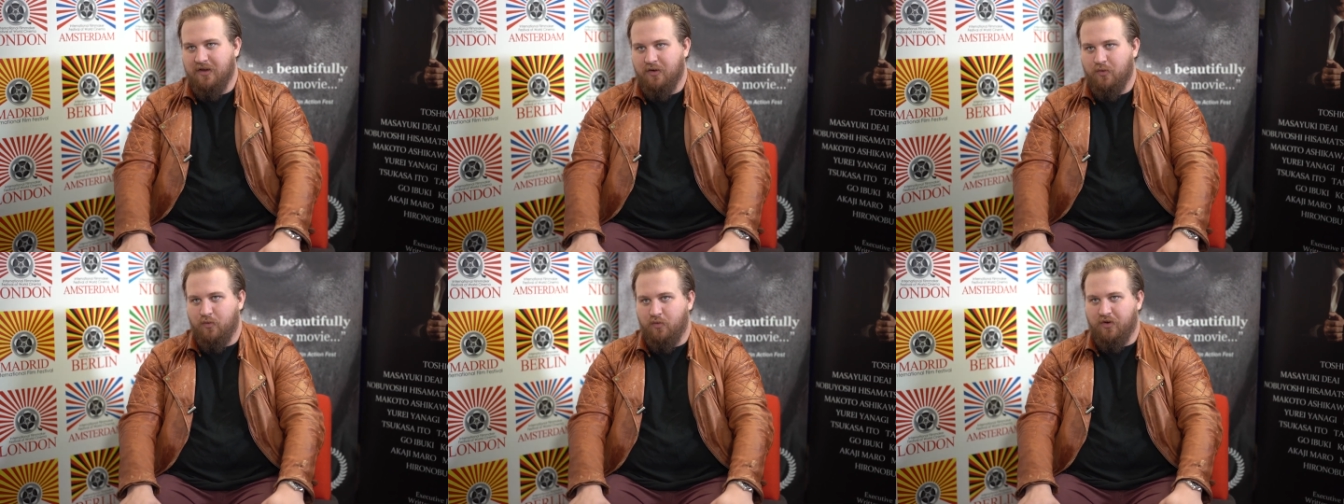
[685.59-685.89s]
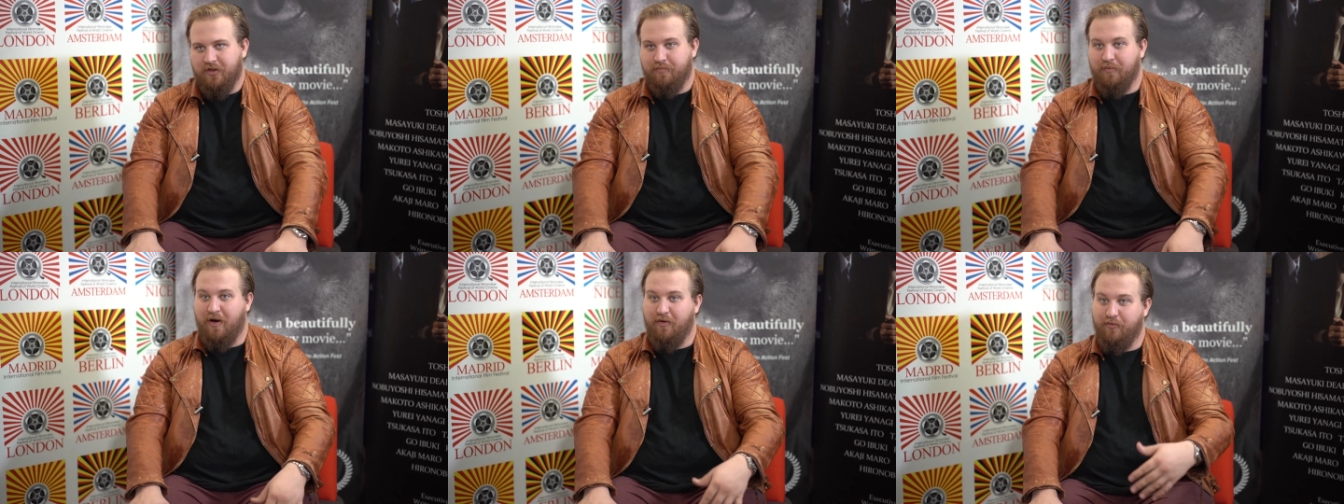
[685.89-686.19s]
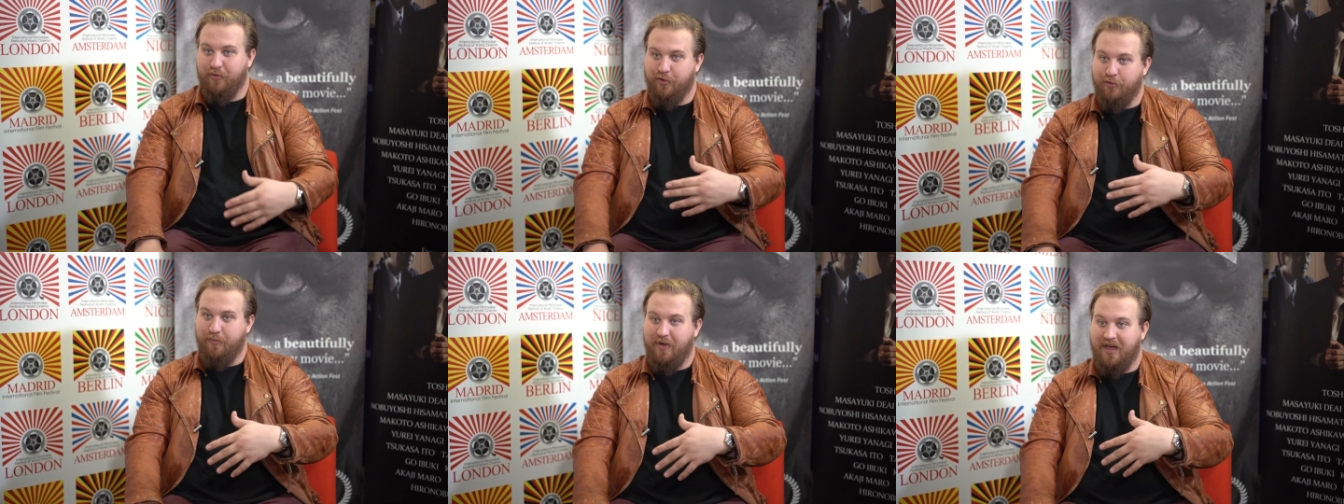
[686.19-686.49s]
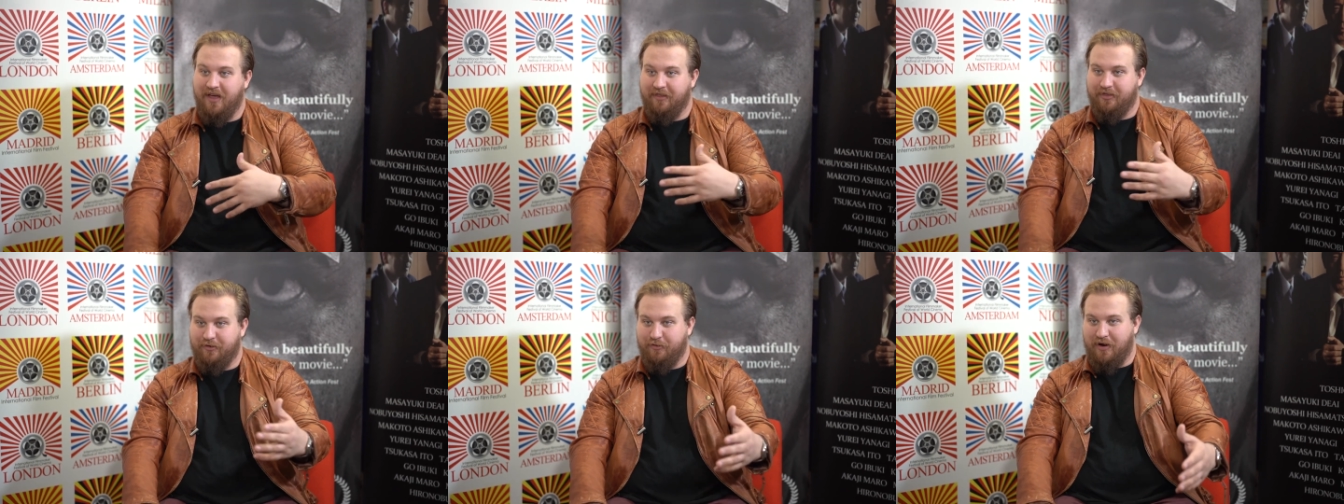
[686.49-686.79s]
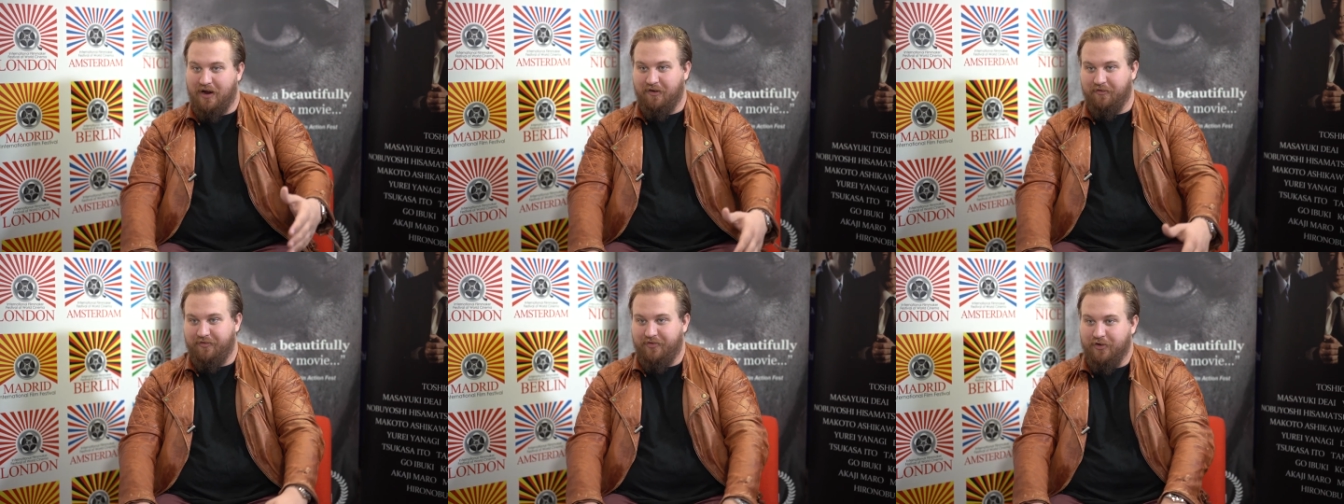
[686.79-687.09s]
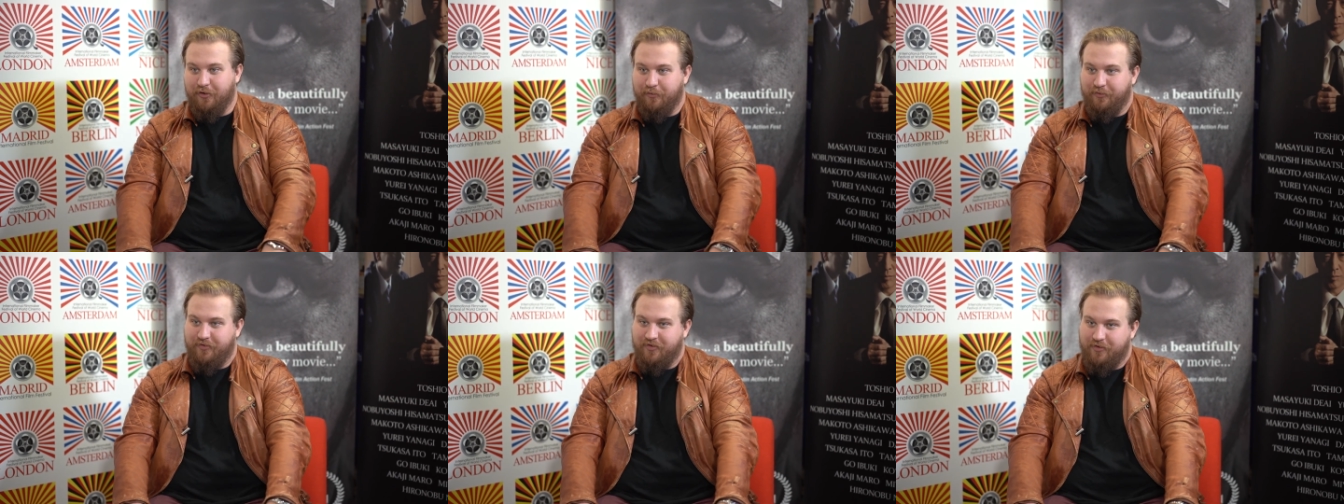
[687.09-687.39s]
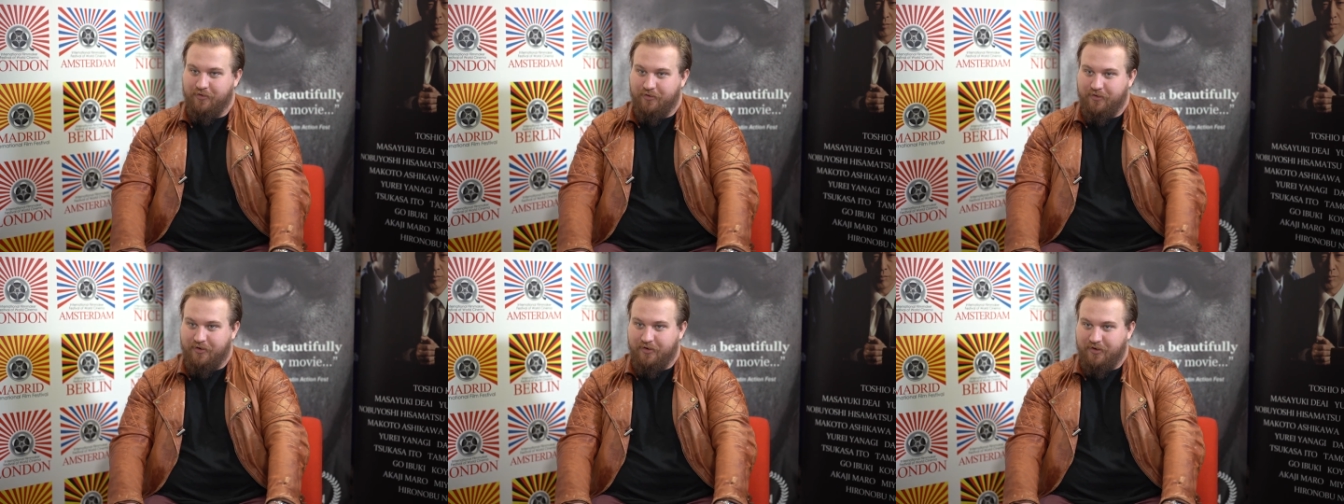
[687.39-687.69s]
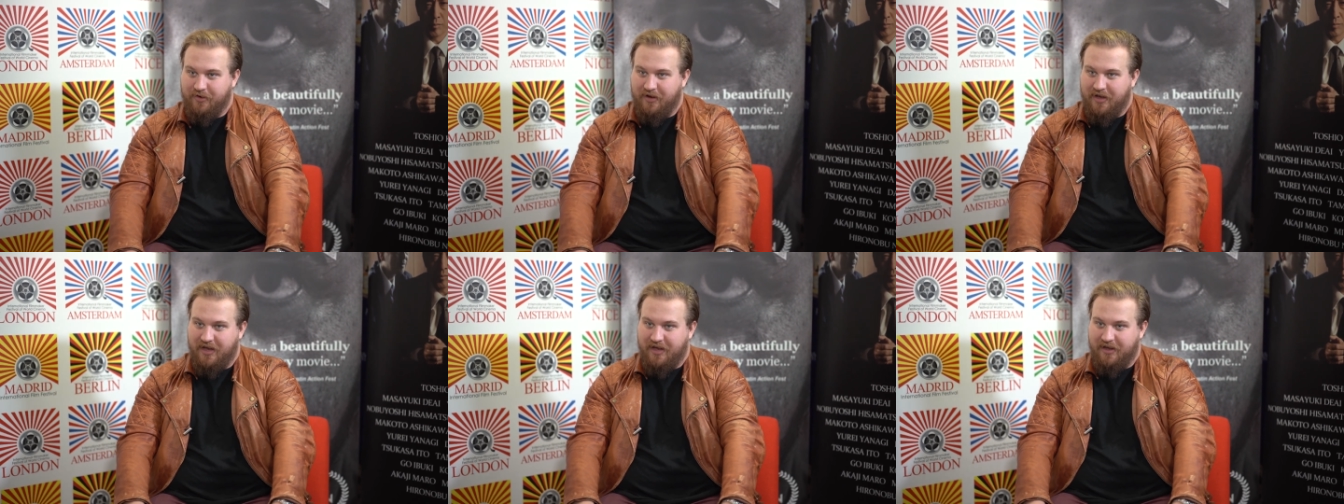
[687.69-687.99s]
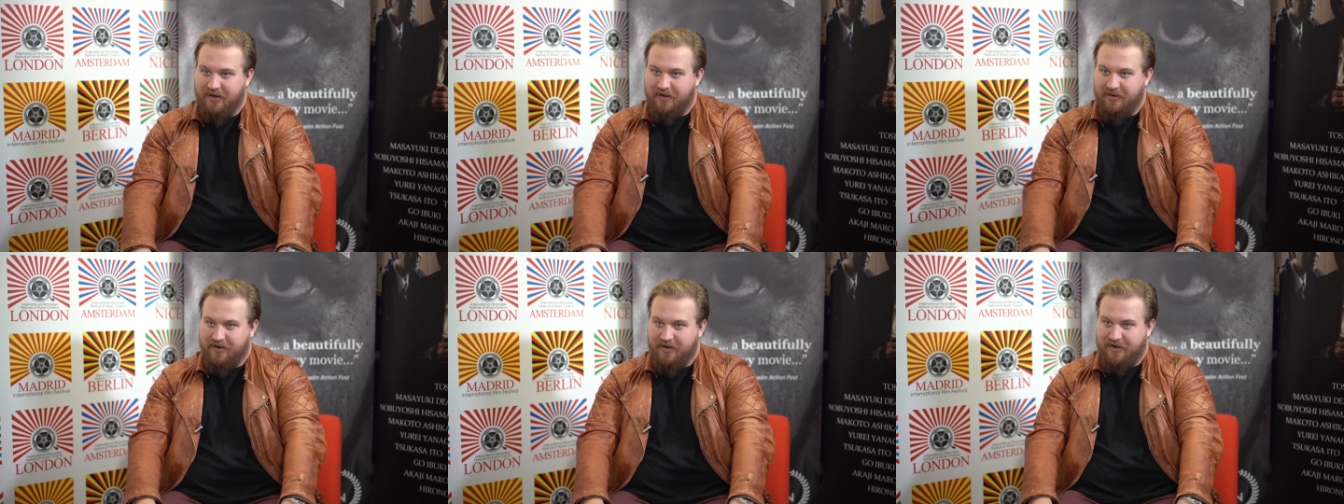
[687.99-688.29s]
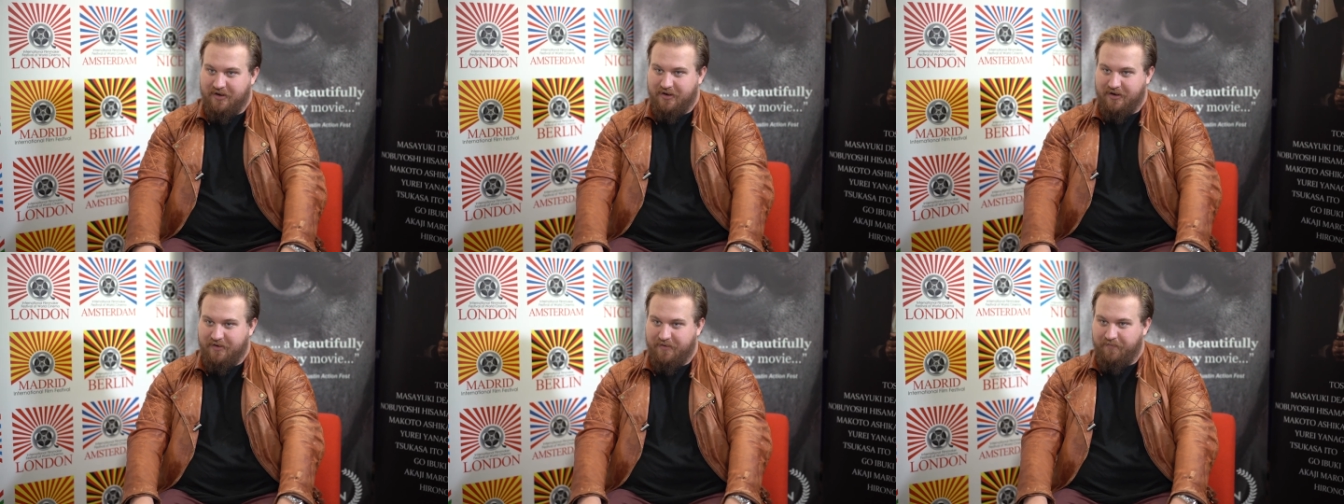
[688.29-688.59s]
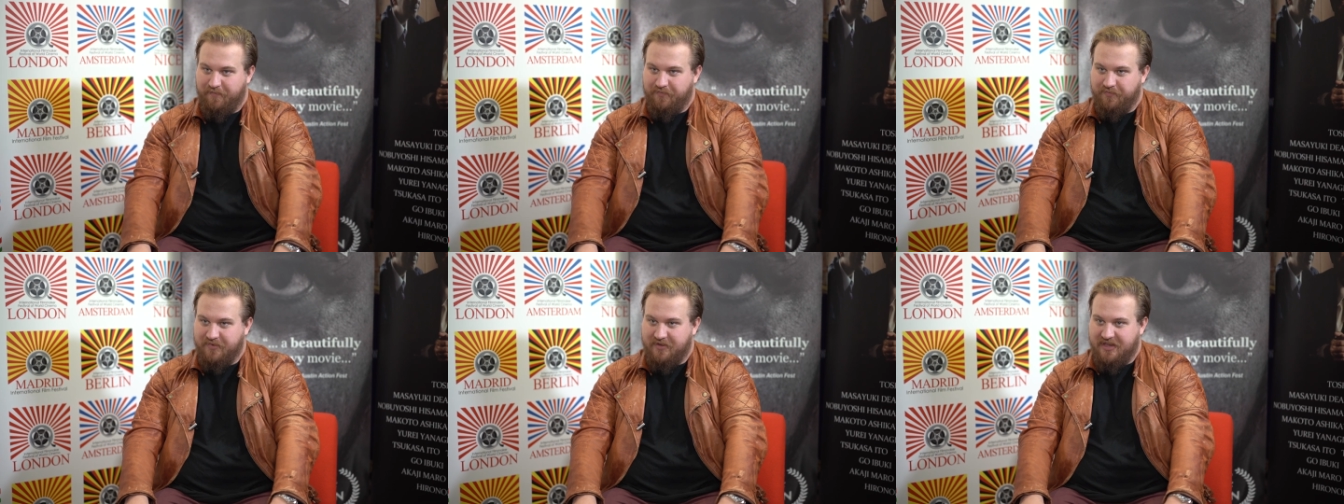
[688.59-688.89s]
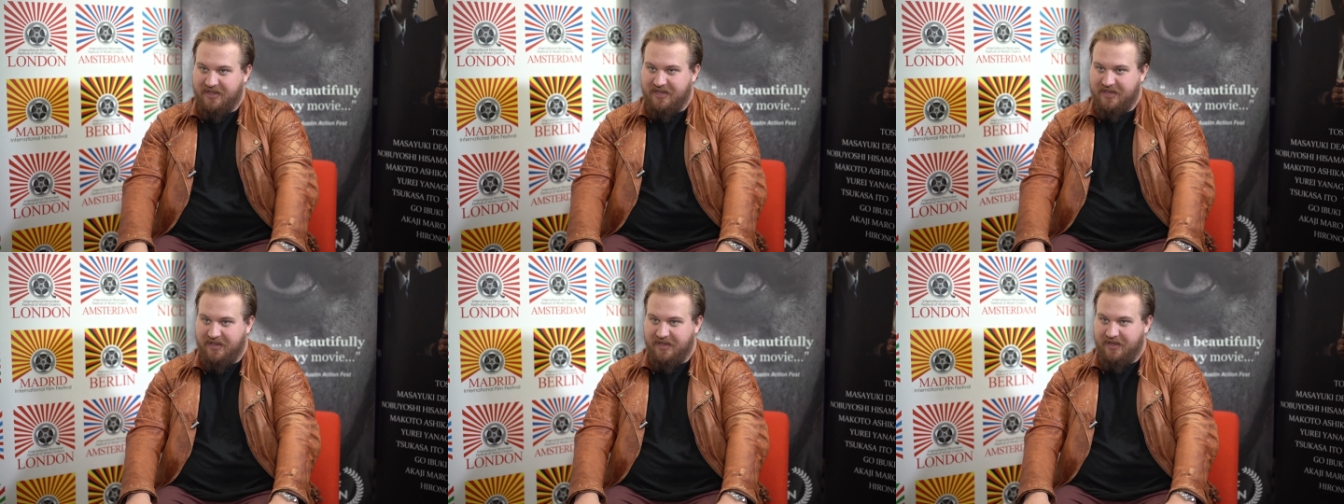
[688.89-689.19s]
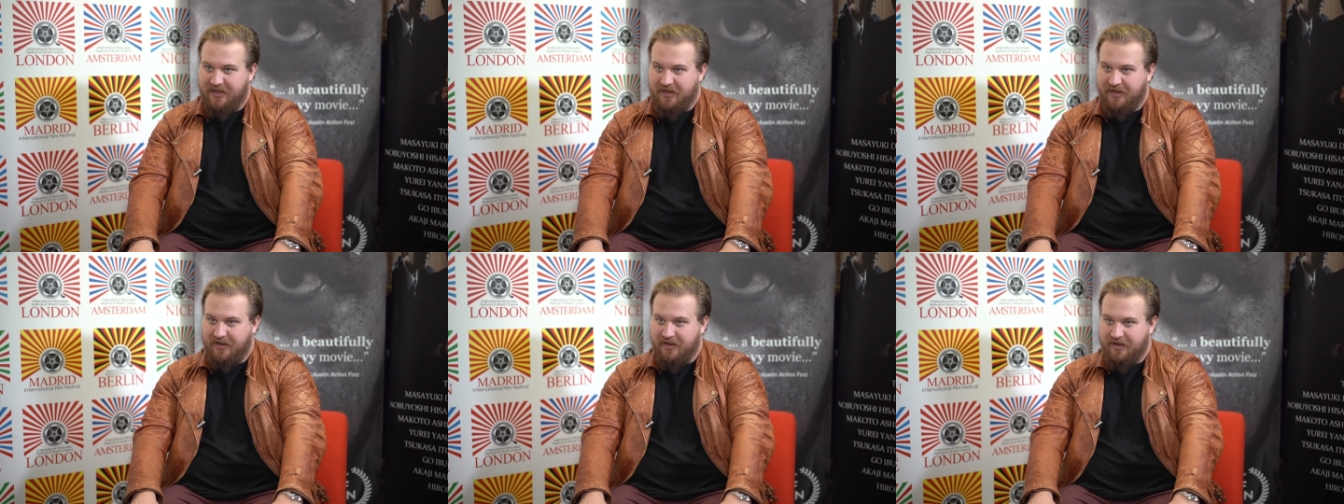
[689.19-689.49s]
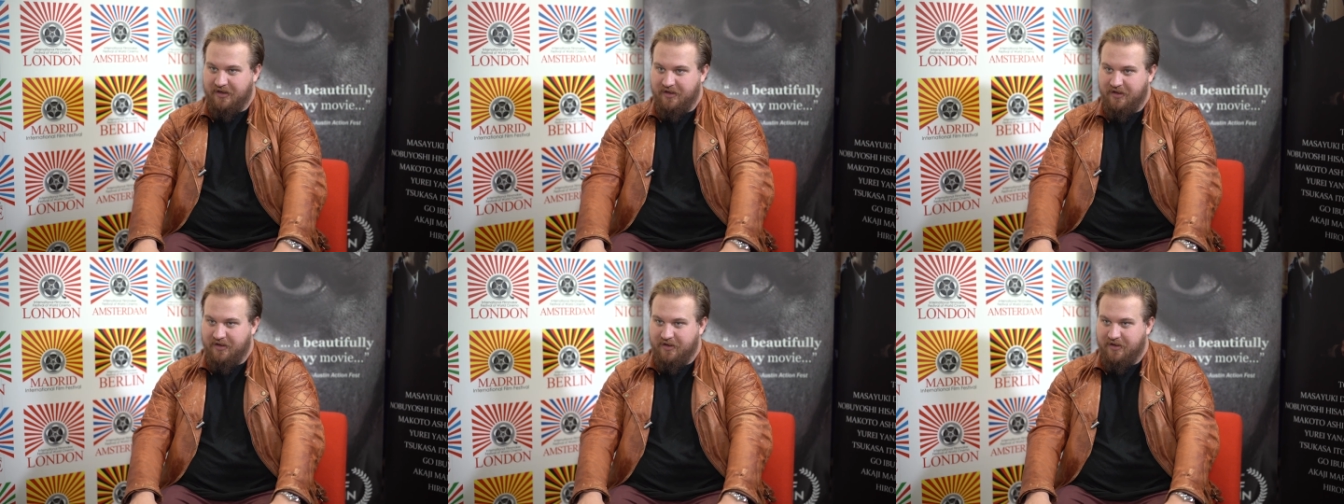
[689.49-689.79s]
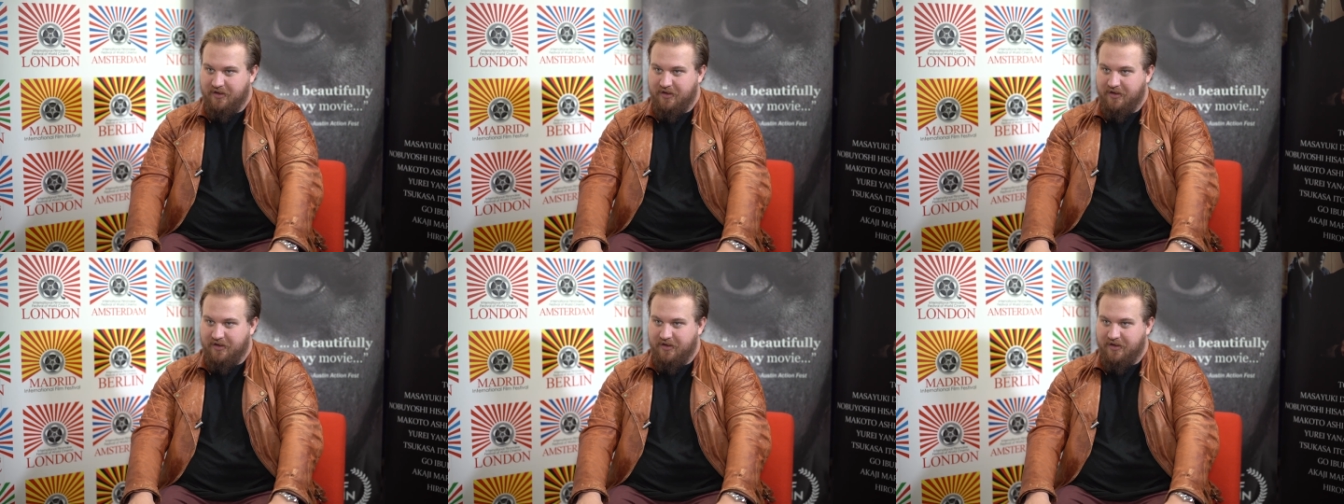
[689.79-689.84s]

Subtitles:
was my roommate throughout film school, and he